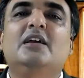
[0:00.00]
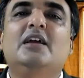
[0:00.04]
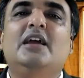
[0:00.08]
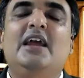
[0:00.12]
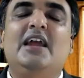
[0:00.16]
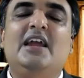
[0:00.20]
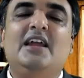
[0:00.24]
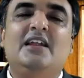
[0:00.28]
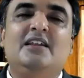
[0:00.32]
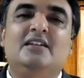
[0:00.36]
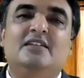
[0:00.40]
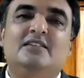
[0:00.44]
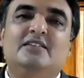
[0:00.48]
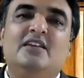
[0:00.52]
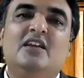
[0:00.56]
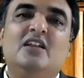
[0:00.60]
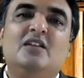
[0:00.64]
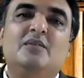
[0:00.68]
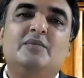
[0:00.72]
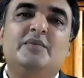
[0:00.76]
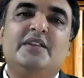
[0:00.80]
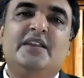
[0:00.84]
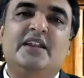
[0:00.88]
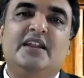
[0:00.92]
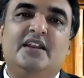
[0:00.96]
and they'll
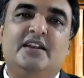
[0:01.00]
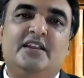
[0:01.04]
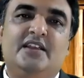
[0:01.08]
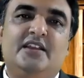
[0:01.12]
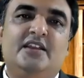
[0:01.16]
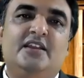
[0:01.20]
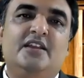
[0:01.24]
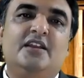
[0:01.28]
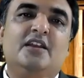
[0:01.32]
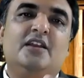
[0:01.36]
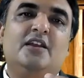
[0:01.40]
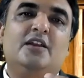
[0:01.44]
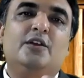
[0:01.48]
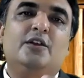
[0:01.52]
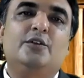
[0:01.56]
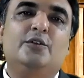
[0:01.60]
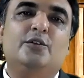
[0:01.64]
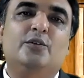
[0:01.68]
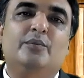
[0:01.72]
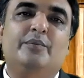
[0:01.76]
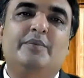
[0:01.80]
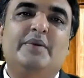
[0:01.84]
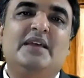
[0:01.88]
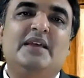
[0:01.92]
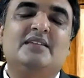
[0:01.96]
be ready
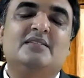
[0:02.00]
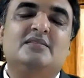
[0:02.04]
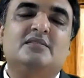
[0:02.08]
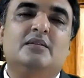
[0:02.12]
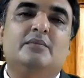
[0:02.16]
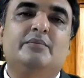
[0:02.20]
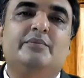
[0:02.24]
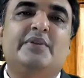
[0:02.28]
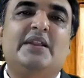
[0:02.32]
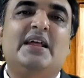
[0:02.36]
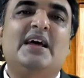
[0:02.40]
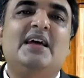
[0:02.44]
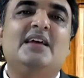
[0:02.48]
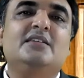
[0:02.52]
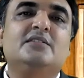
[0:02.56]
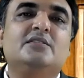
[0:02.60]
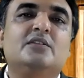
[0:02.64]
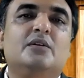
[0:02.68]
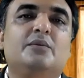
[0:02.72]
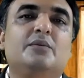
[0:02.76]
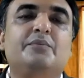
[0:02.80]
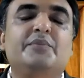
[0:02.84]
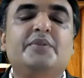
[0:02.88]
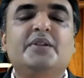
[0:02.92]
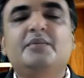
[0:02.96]
to pay some price
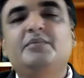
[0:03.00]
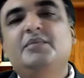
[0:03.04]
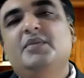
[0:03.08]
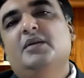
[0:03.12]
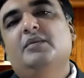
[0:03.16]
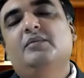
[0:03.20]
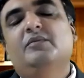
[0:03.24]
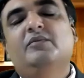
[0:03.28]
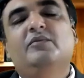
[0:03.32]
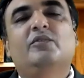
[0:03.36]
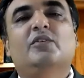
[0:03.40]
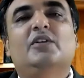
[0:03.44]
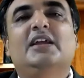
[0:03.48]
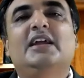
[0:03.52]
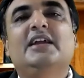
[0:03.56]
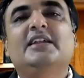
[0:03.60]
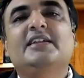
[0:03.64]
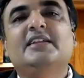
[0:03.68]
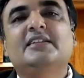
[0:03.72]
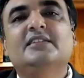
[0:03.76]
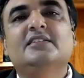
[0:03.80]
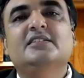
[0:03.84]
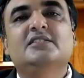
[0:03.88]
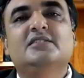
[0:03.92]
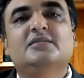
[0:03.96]
or premium for
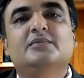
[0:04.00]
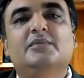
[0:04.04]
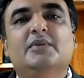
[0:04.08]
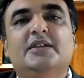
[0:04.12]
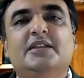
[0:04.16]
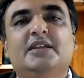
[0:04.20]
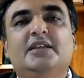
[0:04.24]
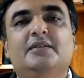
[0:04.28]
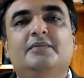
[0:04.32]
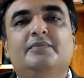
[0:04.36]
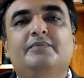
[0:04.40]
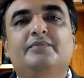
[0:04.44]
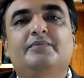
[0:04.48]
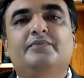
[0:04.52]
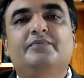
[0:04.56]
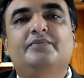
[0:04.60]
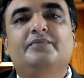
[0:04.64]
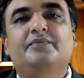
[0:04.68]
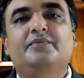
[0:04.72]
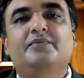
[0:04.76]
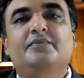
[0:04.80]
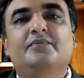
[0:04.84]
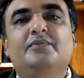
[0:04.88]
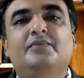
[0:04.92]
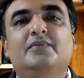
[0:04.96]
getting this money.
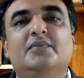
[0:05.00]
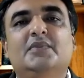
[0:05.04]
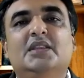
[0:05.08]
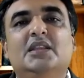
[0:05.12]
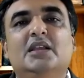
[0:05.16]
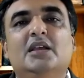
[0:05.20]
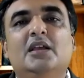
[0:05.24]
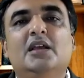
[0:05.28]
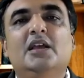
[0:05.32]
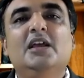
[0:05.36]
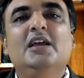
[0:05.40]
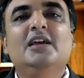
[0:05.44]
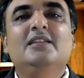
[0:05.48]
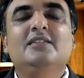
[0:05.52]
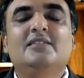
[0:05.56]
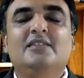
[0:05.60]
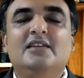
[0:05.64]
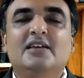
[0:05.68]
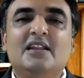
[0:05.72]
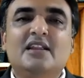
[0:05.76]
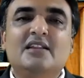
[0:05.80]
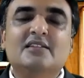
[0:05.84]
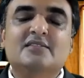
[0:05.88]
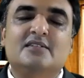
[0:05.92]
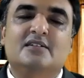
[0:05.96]

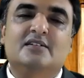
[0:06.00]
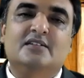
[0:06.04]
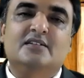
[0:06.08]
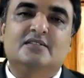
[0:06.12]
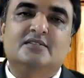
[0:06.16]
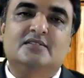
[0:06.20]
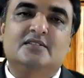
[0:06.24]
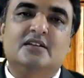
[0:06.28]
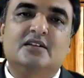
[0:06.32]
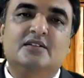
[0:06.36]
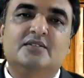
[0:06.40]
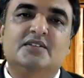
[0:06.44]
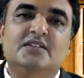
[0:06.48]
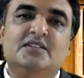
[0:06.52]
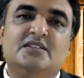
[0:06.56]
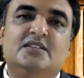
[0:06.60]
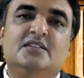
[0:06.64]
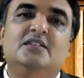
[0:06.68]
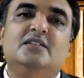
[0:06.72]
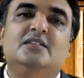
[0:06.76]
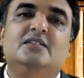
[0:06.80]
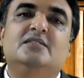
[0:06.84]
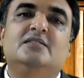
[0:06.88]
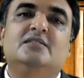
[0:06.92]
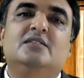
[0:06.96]
There are certain
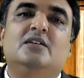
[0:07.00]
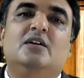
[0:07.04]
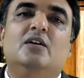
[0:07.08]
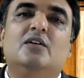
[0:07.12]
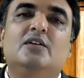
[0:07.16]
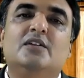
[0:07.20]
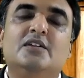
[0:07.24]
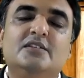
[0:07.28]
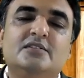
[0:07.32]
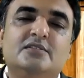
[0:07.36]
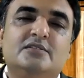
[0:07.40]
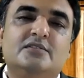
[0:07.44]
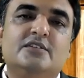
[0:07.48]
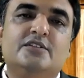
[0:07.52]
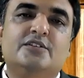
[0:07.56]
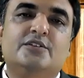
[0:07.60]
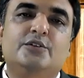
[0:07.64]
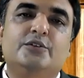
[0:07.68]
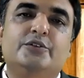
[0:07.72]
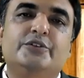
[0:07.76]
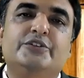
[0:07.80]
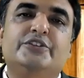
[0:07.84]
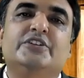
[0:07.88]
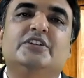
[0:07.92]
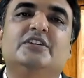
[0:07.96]
services or
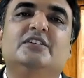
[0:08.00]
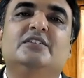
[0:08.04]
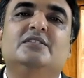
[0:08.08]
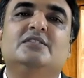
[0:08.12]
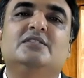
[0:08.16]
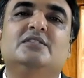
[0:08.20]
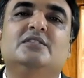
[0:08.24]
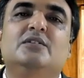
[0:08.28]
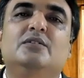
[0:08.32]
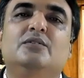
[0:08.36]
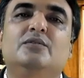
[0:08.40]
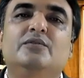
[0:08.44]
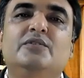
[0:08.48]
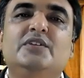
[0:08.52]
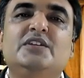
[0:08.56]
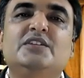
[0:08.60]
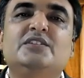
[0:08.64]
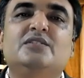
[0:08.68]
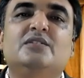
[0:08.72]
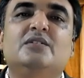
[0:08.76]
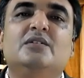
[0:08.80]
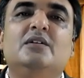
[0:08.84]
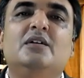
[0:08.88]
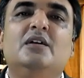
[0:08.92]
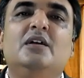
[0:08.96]
institutions
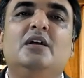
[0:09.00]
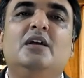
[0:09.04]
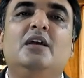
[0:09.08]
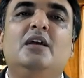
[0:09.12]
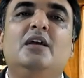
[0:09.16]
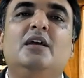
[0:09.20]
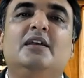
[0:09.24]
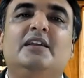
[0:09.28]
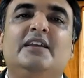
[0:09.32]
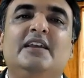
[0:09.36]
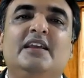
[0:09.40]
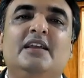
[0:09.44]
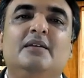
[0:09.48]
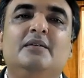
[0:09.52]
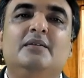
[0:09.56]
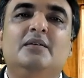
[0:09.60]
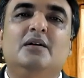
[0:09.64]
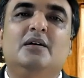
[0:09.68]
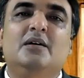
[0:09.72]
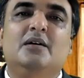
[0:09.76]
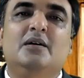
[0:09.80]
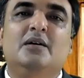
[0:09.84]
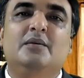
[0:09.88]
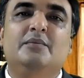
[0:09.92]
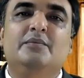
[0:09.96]
which
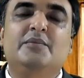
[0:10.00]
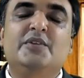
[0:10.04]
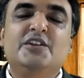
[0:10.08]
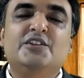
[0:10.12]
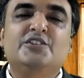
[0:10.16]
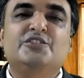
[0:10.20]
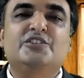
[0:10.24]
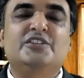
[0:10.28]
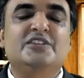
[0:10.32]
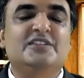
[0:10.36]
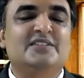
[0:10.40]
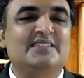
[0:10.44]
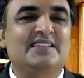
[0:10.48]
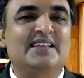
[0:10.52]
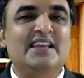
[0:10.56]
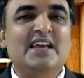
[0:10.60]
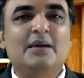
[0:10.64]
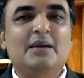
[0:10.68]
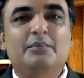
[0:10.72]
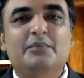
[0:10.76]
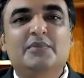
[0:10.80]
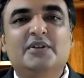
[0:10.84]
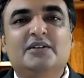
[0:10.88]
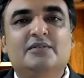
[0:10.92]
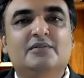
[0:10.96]
bridge this
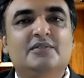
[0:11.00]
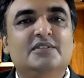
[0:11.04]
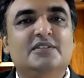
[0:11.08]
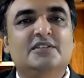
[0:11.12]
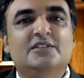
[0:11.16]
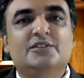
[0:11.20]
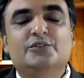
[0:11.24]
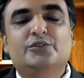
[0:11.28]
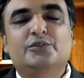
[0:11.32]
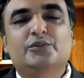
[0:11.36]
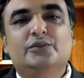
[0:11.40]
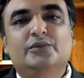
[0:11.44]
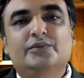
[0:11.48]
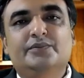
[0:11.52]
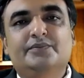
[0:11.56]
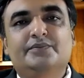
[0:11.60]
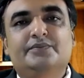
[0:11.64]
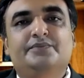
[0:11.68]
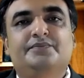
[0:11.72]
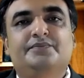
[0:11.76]
gap between these two.